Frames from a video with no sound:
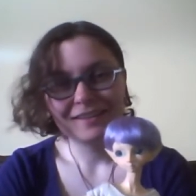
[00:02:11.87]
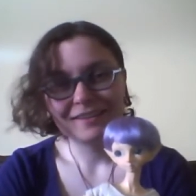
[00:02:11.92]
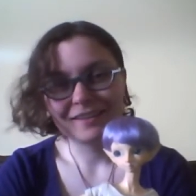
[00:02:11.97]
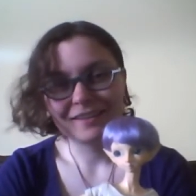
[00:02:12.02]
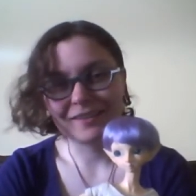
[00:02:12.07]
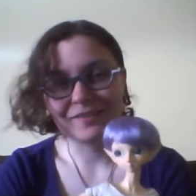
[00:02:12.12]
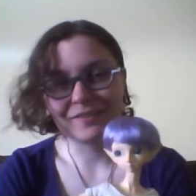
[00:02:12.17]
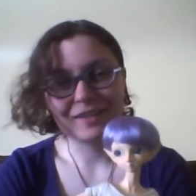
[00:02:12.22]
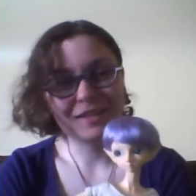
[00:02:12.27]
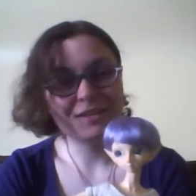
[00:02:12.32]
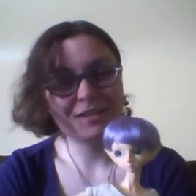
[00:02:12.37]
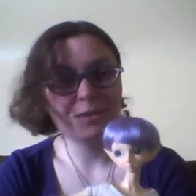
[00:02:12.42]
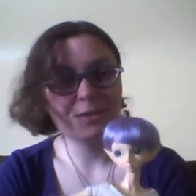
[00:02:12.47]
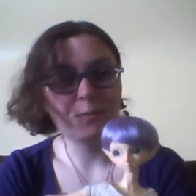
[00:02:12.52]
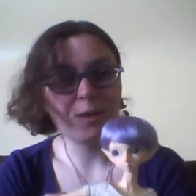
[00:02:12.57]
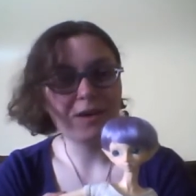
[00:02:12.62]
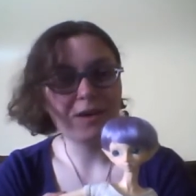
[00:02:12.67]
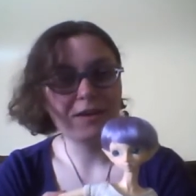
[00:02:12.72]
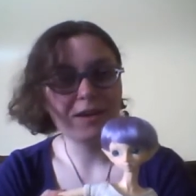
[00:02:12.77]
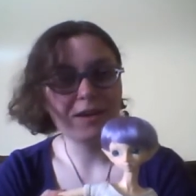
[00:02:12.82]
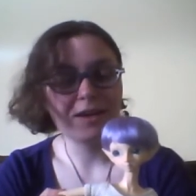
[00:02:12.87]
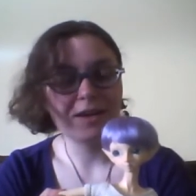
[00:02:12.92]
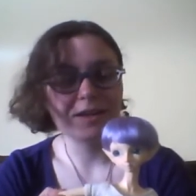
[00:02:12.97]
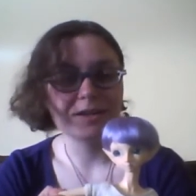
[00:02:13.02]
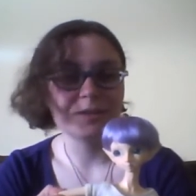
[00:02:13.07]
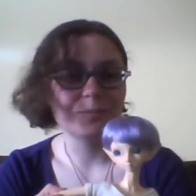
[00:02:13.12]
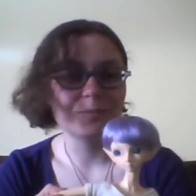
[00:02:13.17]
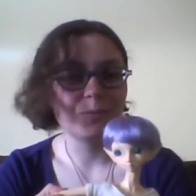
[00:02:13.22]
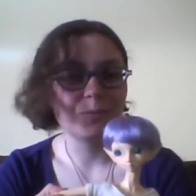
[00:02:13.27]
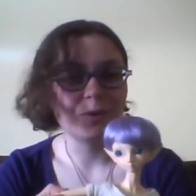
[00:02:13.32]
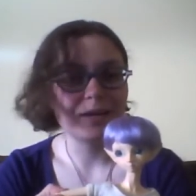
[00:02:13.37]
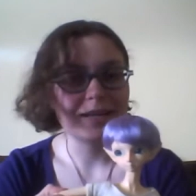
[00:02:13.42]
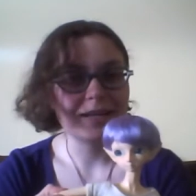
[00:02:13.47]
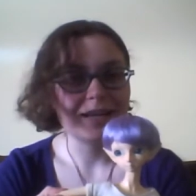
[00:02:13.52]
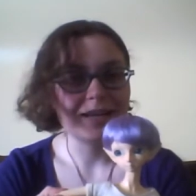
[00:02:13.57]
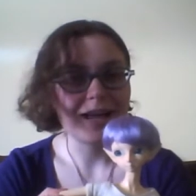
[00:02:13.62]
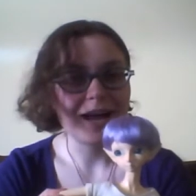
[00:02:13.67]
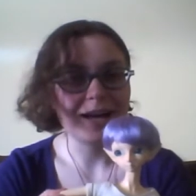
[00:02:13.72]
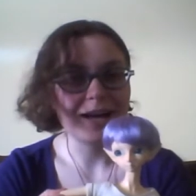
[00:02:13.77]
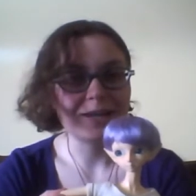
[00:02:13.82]
giving her a good
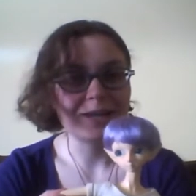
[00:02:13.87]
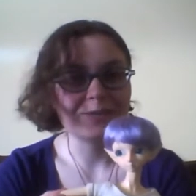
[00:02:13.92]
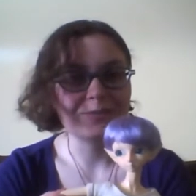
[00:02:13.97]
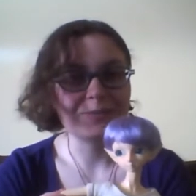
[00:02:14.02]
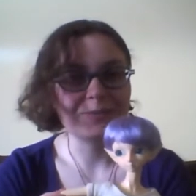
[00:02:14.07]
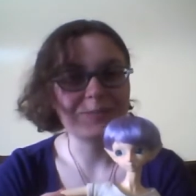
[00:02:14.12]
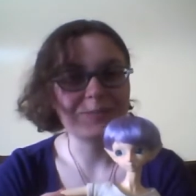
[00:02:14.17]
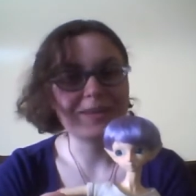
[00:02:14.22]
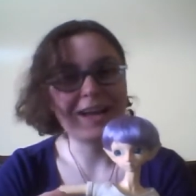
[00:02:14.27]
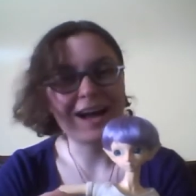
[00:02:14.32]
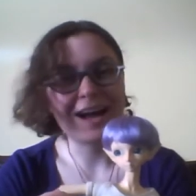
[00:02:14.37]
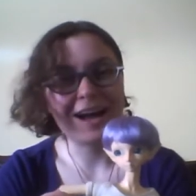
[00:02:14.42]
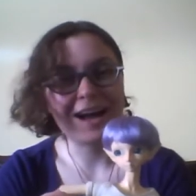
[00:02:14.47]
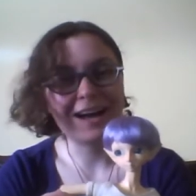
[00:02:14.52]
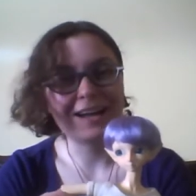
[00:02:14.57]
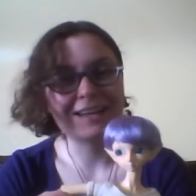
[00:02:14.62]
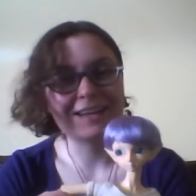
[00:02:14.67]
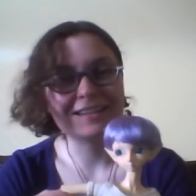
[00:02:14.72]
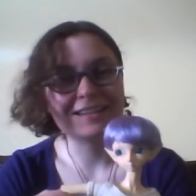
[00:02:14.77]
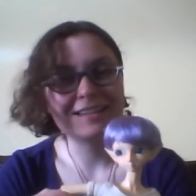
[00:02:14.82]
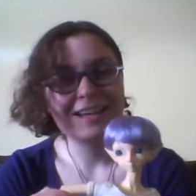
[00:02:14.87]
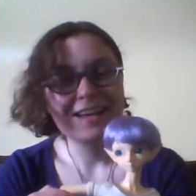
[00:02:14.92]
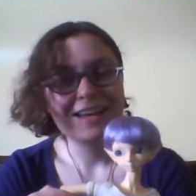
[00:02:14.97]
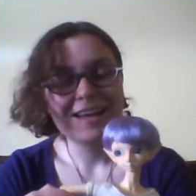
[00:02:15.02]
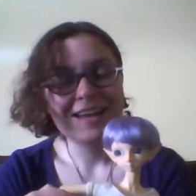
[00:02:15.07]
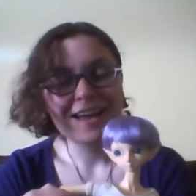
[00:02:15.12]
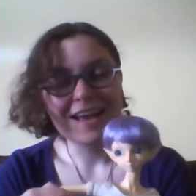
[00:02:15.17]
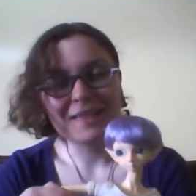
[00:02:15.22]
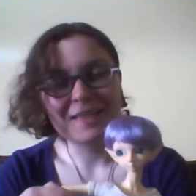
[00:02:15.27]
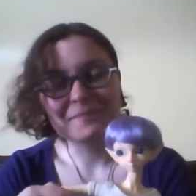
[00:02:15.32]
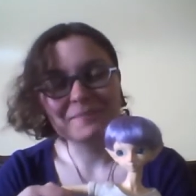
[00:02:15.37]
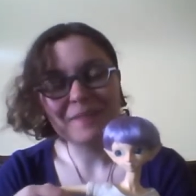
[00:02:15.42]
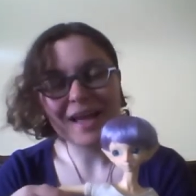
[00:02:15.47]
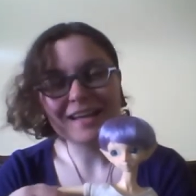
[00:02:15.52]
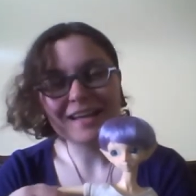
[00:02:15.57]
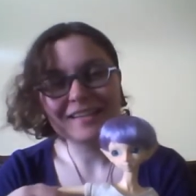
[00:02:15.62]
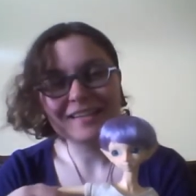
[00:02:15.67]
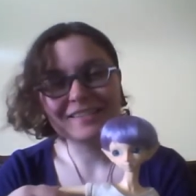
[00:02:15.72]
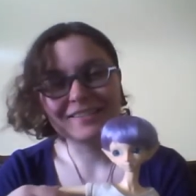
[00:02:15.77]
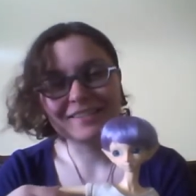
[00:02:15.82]
morning hug from behind, and then
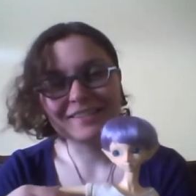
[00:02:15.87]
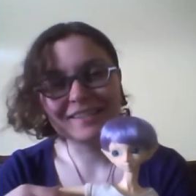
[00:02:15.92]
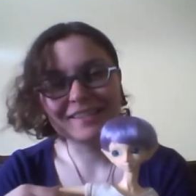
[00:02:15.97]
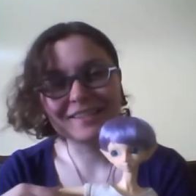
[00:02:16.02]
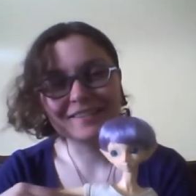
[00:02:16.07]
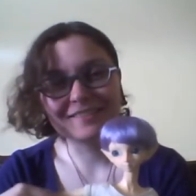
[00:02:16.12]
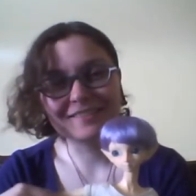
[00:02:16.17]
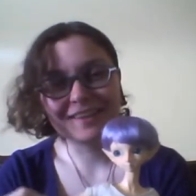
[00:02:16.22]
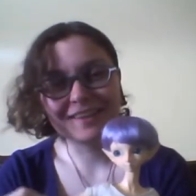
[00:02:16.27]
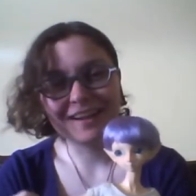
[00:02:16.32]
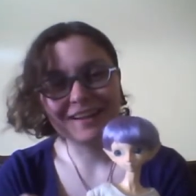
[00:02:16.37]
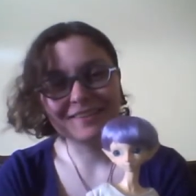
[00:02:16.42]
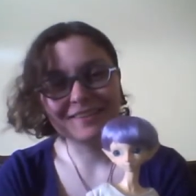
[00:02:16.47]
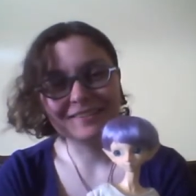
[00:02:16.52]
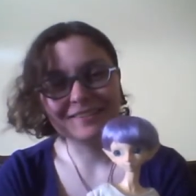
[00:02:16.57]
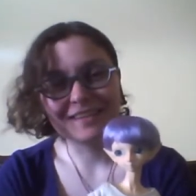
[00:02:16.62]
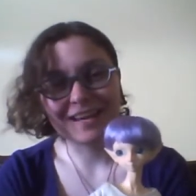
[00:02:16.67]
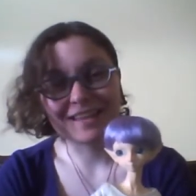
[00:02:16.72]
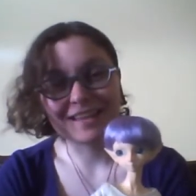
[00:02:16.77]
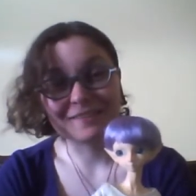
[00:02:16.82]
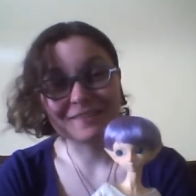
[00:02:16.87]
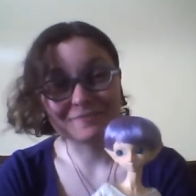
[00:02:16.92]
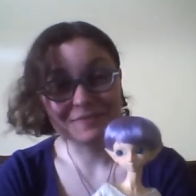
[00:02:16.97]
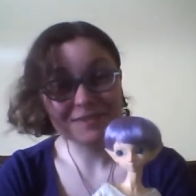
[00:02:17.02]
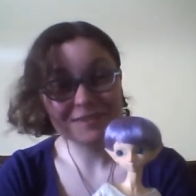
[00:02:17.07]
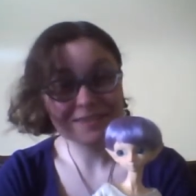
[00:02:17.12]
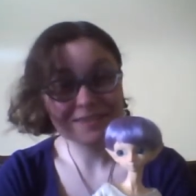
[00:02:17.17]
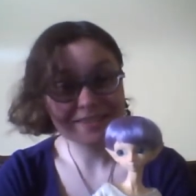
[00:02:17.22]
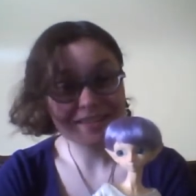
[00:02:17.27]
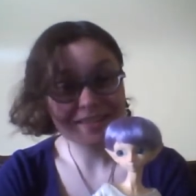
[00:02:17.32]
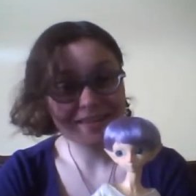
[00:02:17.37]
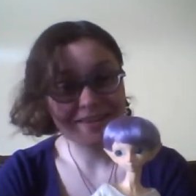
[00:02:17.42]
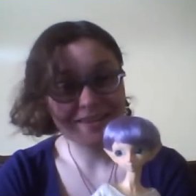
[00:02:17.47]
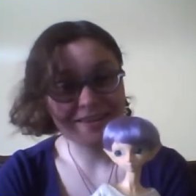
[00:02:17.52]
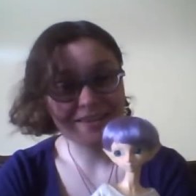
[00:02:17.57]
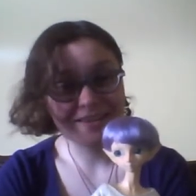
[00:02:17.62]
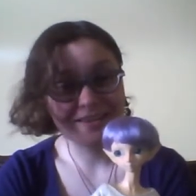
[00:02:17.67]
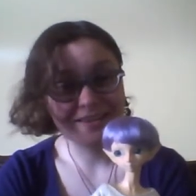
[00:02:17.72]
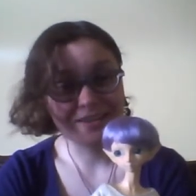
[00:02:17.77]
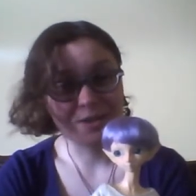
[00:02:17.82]
Maddie turning around and the first thing
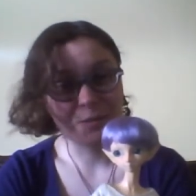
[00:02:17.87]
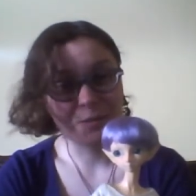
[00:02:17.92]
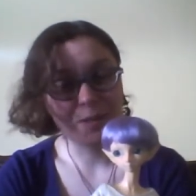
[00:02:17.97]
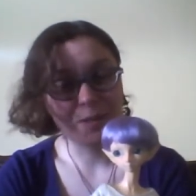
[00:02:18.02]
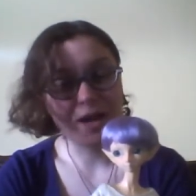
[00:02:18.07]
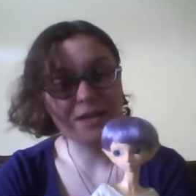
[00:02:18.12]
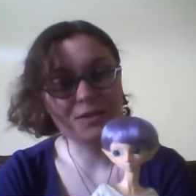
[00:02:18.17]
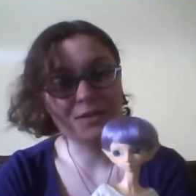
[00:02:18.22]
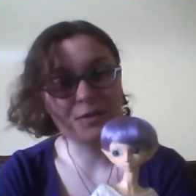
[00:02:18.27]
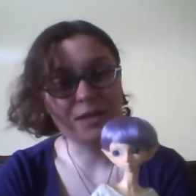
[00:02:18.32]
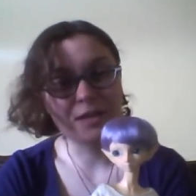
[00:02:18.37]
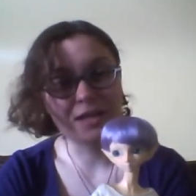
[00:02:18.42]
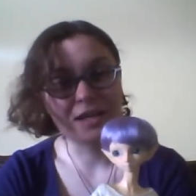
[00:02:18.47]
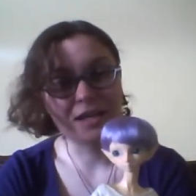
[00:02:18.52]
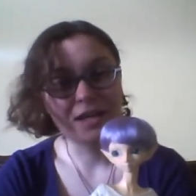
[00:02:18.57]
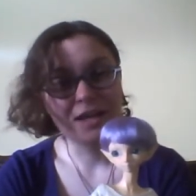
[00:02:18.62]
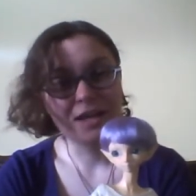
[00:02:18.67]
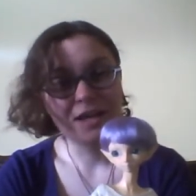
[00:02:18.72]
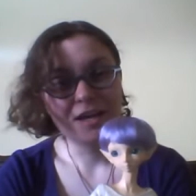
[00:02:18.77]
in her mind going,